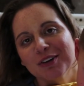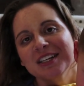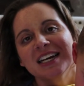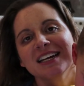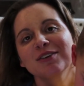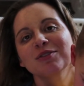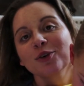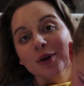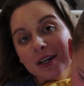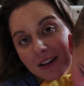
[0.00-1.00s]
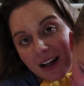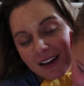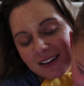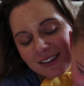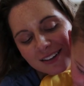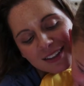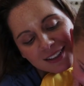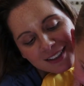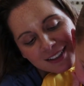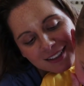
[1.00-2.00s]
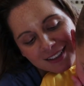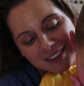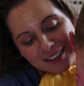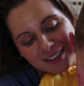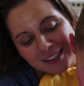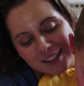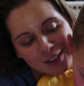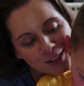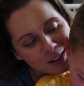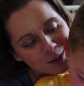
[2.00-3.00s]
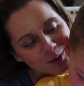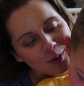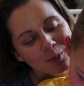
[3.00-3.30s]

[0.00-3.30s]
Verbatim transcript: all day of three o'clock. So